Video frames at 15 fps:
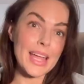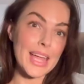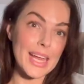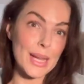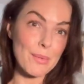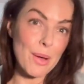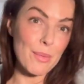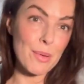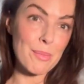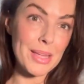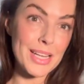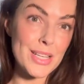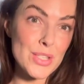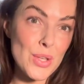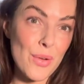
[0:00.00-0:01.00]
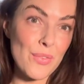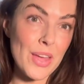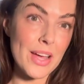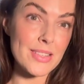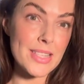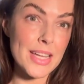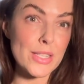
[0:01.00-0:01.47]
Anyway, we're meeting
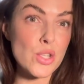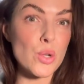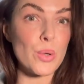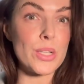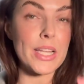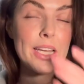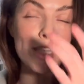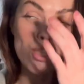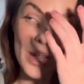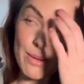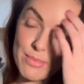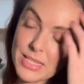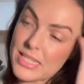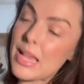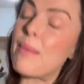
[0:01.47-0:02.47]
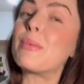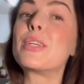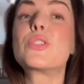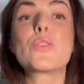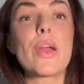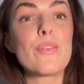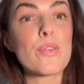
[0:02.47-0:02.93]
Sophie outside shortly. James is coming
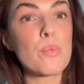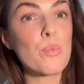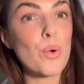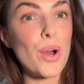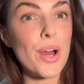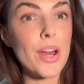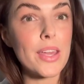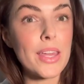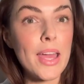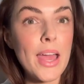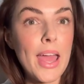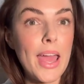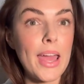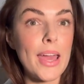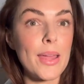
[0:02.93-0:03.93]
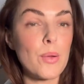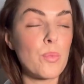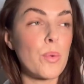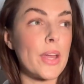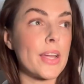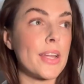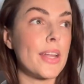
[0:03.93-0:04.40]
straight from work
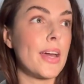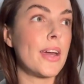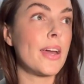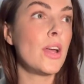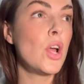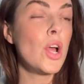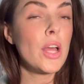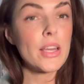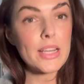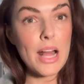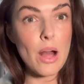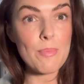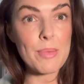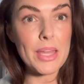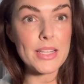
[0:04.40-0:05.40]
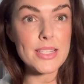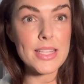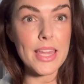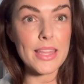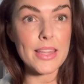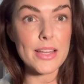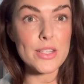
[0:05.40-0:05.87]
and we're gonna come in
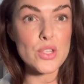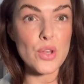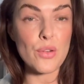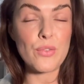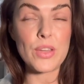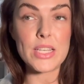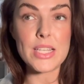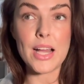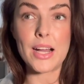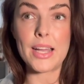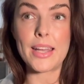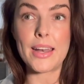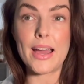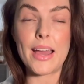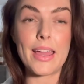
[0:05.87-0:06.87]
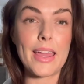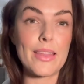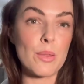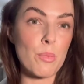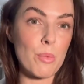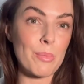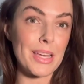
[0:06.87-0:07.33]
together, Sophie, Ty and I,
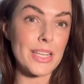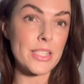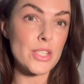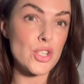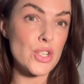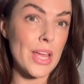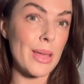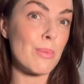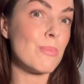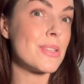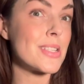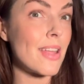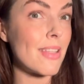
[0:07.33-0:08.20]
and then we'll meet James